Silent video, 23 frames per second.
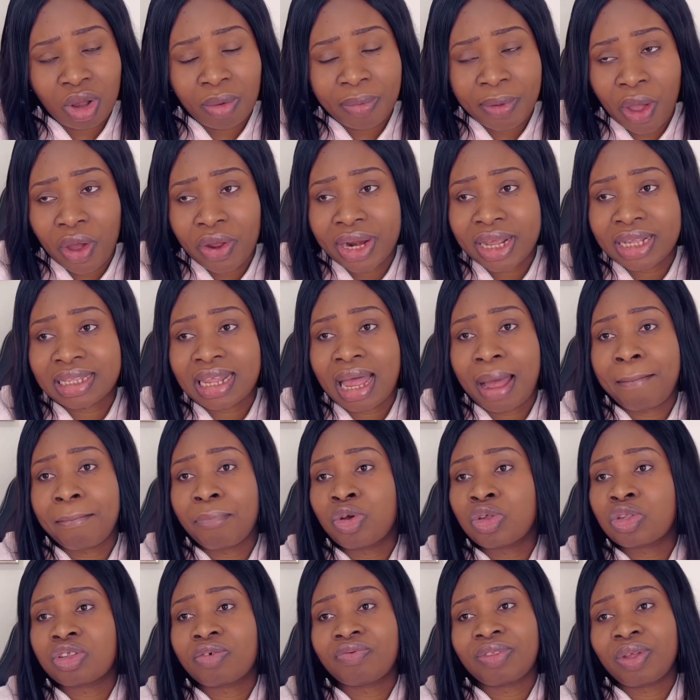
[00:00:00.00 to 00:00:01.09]
I'll be honest, and
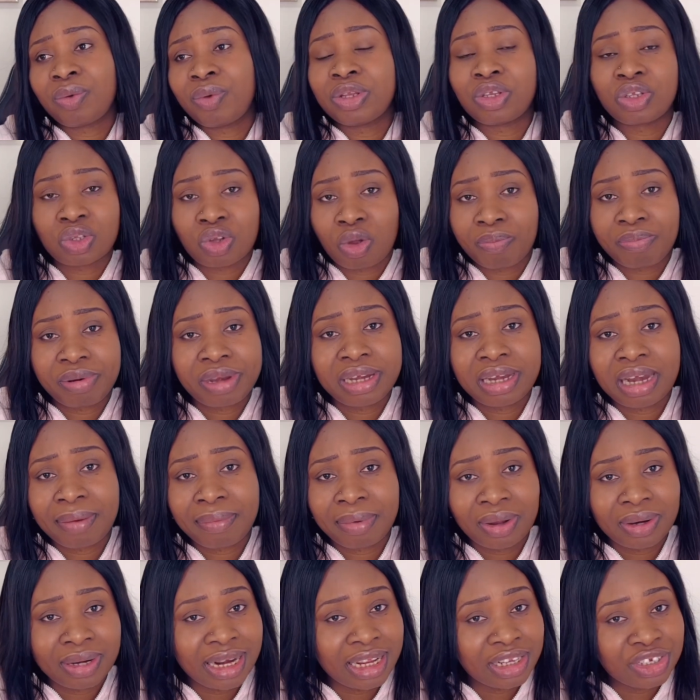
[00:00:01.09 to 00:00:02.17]
most of them were just complaining
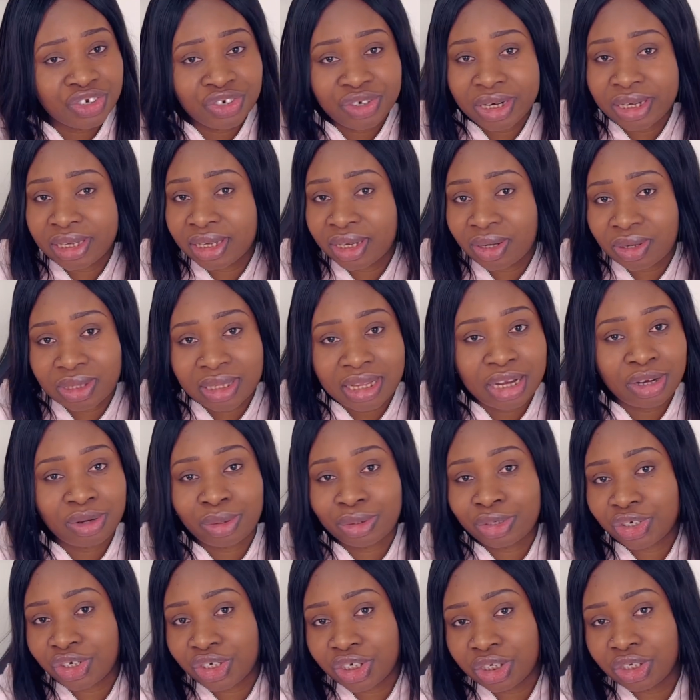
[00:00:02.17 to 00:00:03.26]
about Nigerian girls
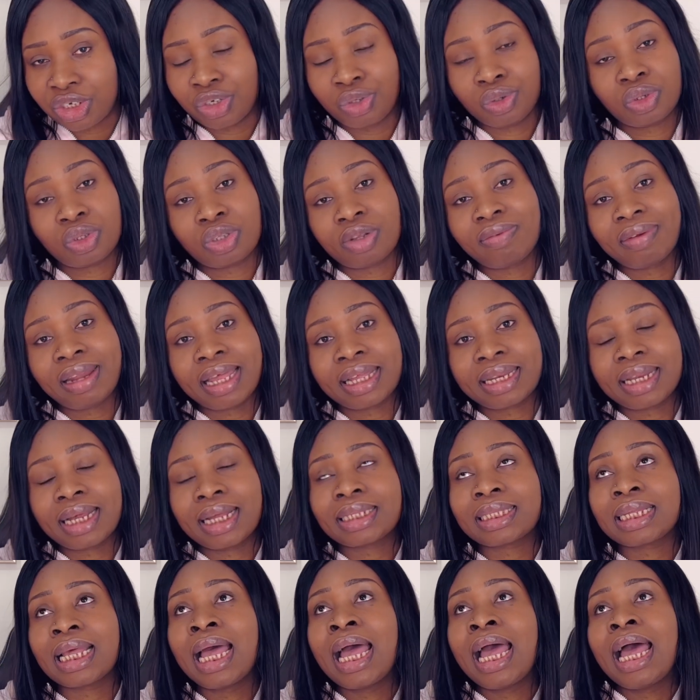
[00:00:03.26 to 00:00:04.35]
cannot change, stuff like
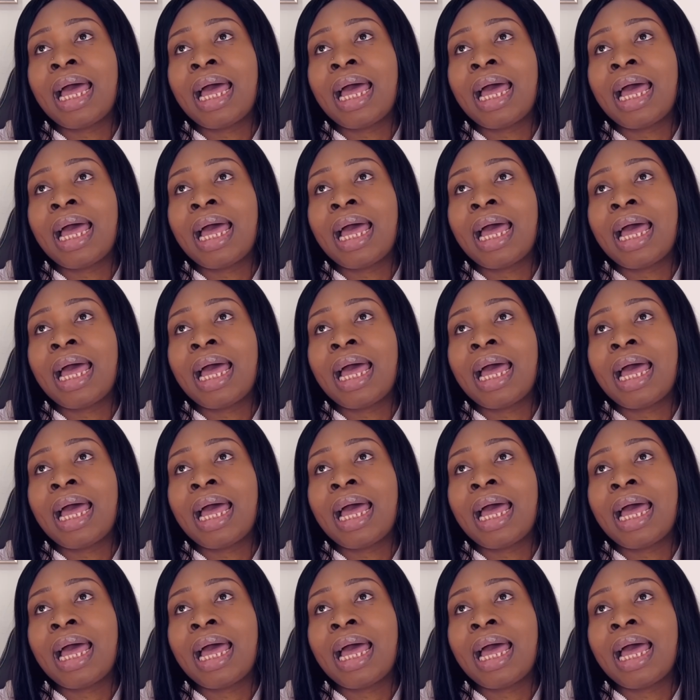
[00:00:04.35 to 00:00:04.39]
that.